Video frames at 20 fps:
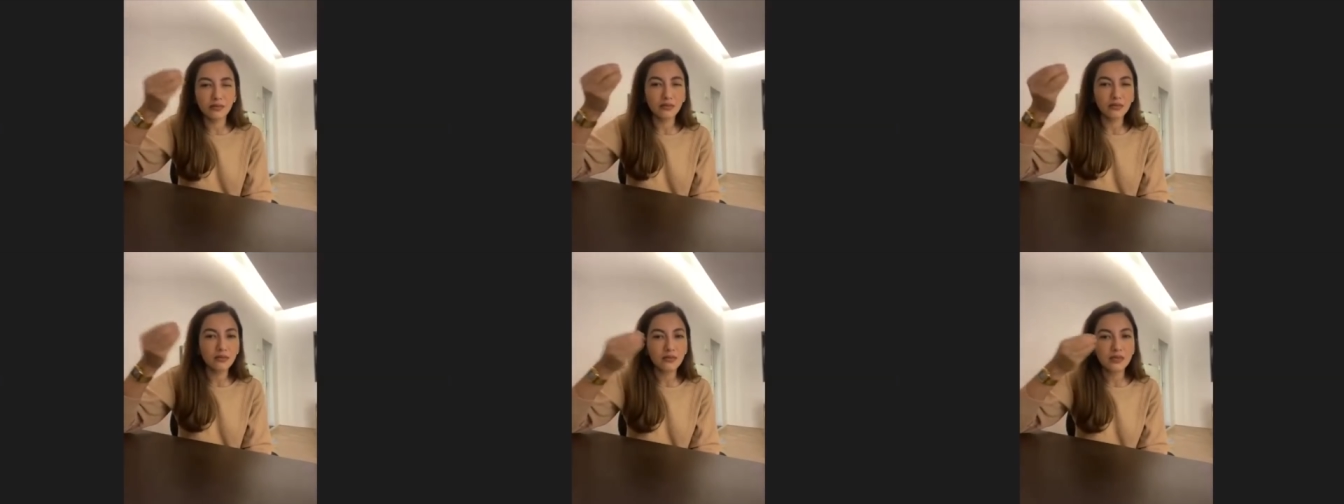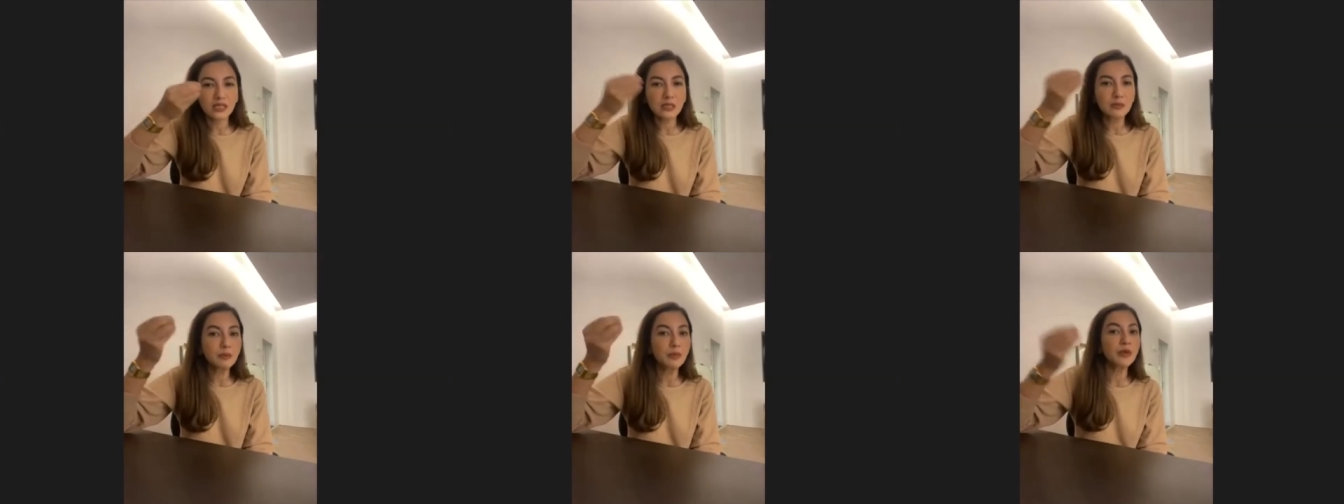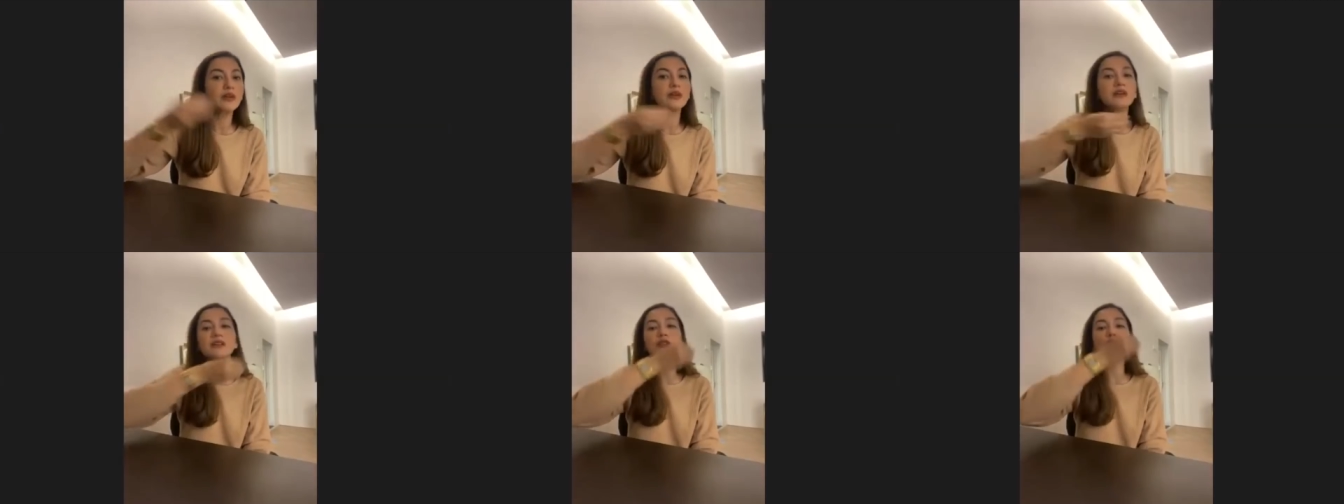
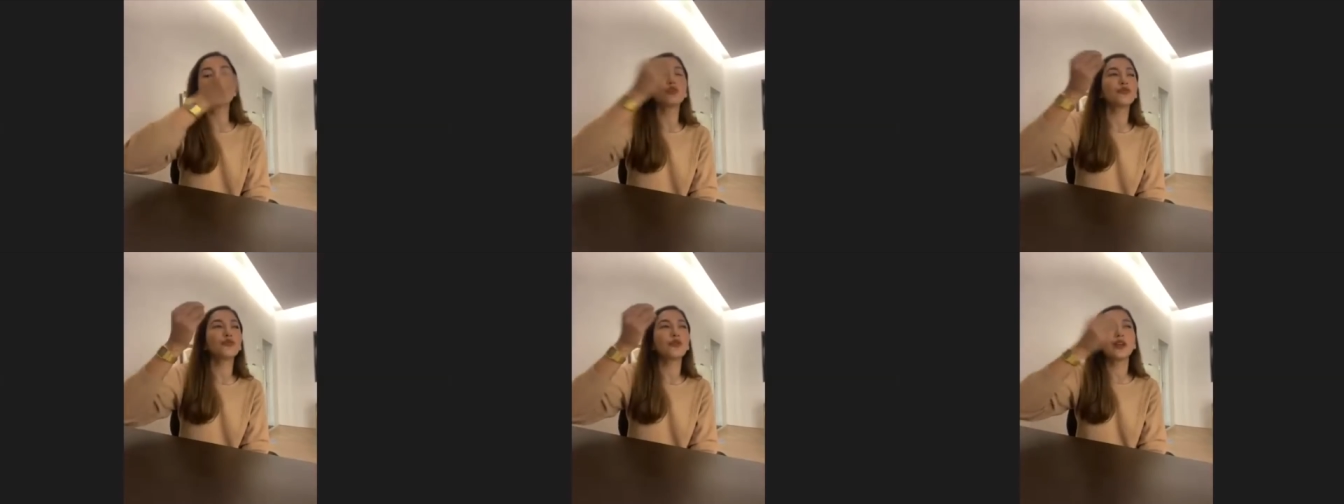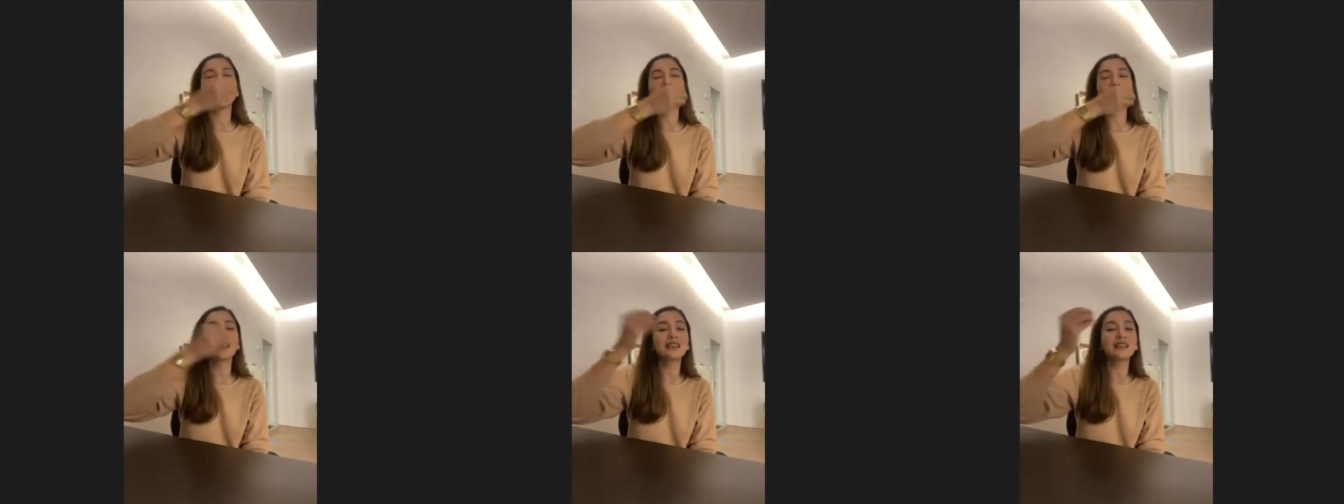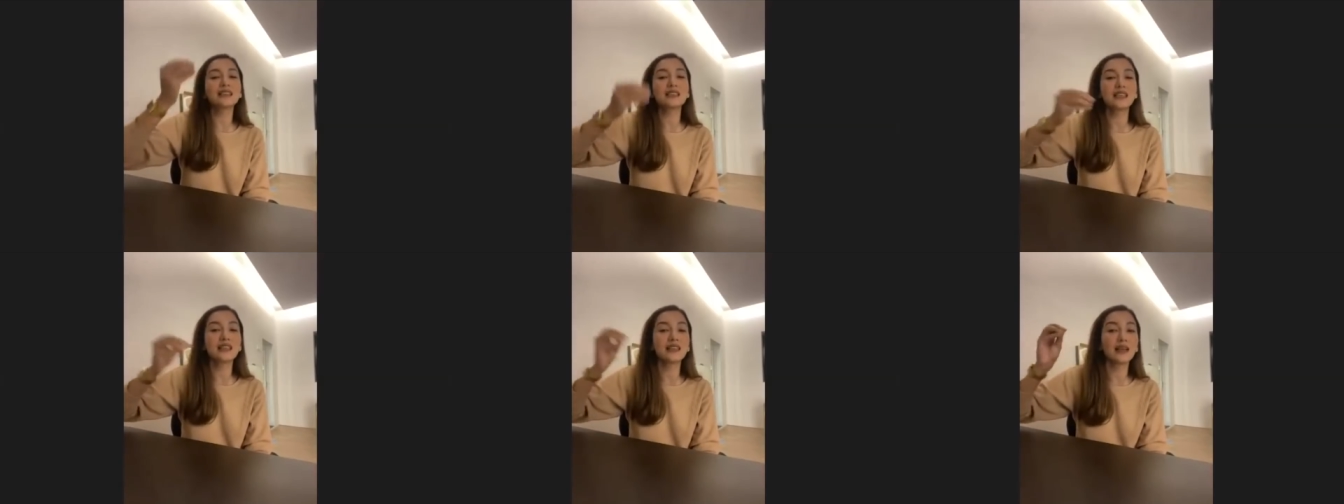spurts of when I can
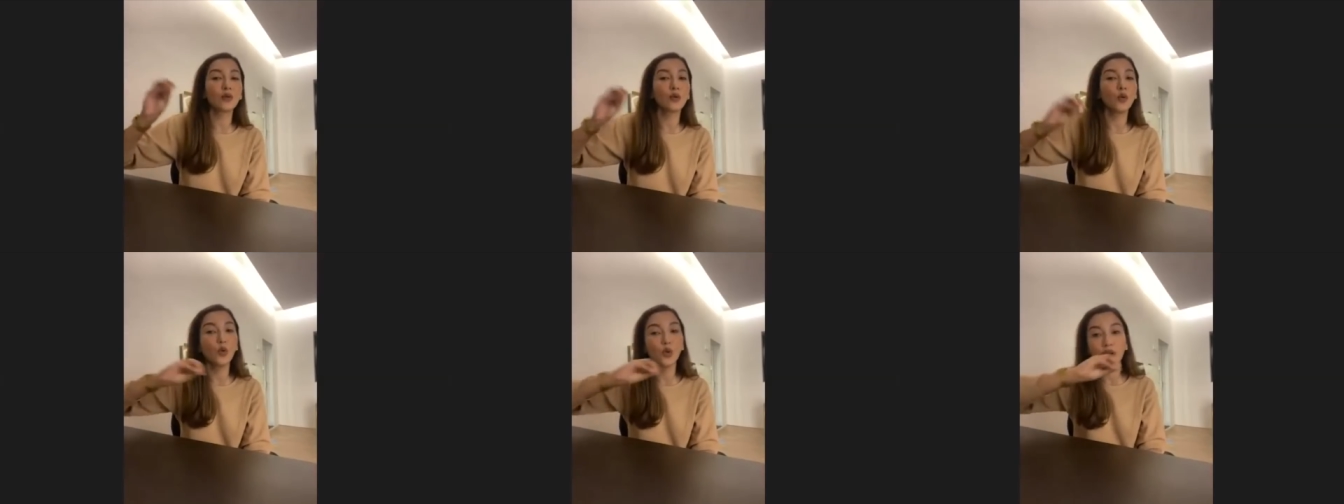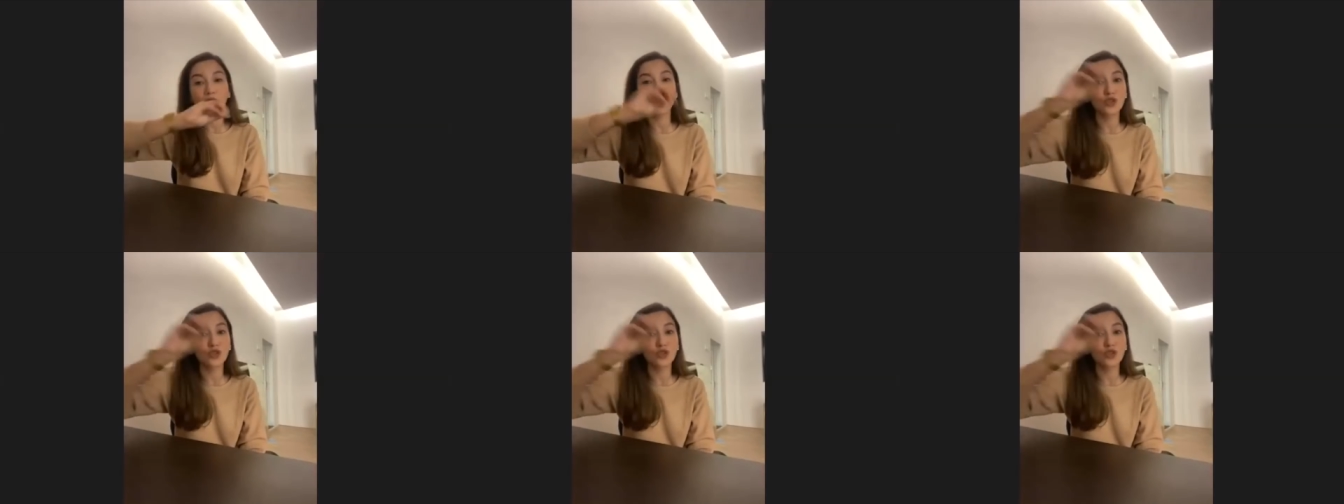see that okay,